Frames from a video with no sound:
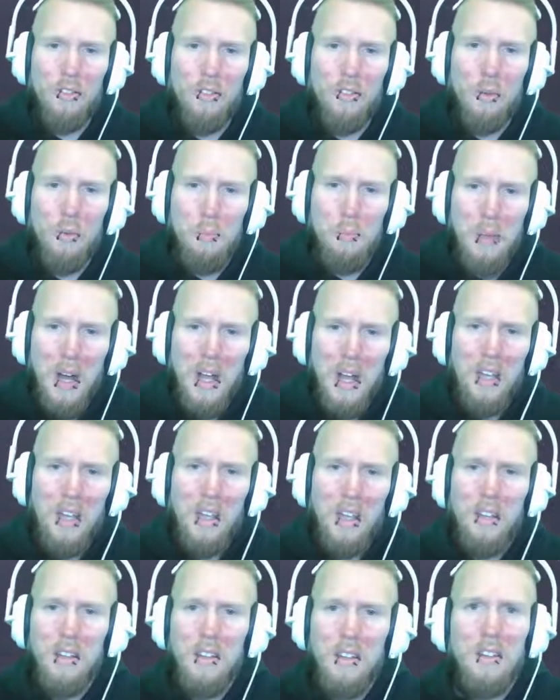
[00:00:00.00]
to my
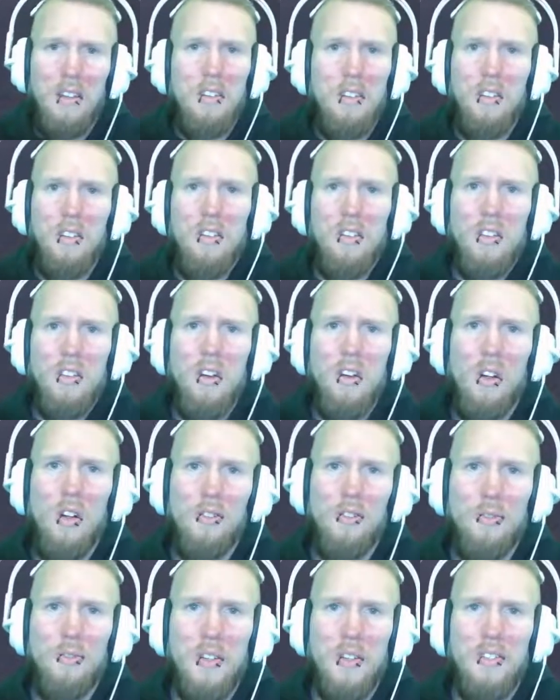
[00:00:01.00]

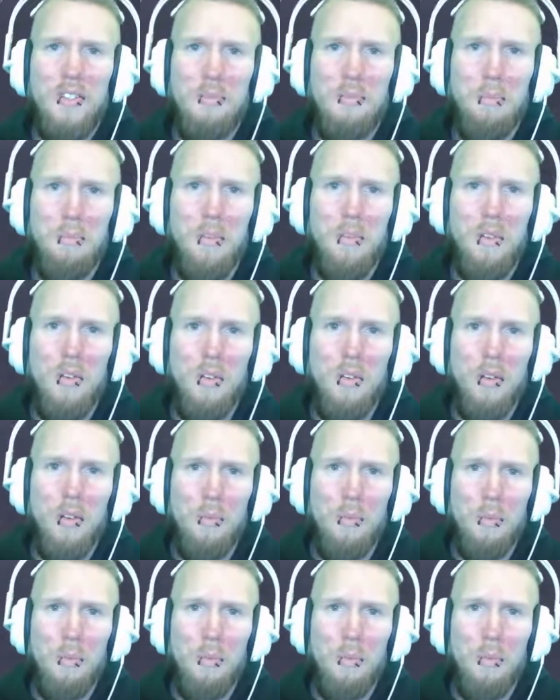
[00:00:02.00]
altruism, or